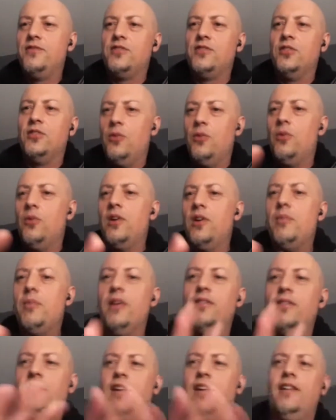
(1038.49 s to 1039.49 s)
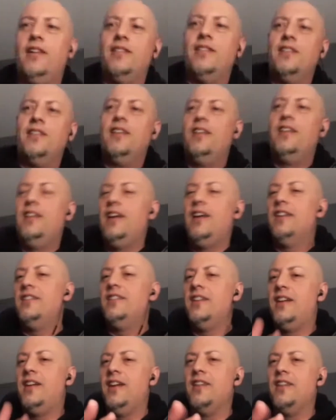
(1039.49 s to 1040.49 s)
So don't worry. I'll
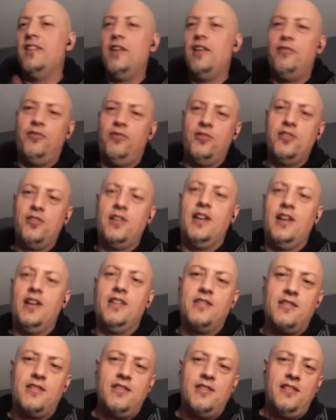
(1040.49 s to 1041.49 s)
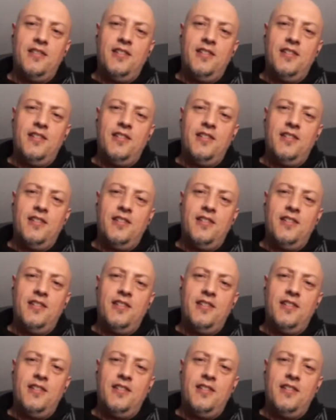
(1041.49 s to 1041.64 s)
take care of that for you guys.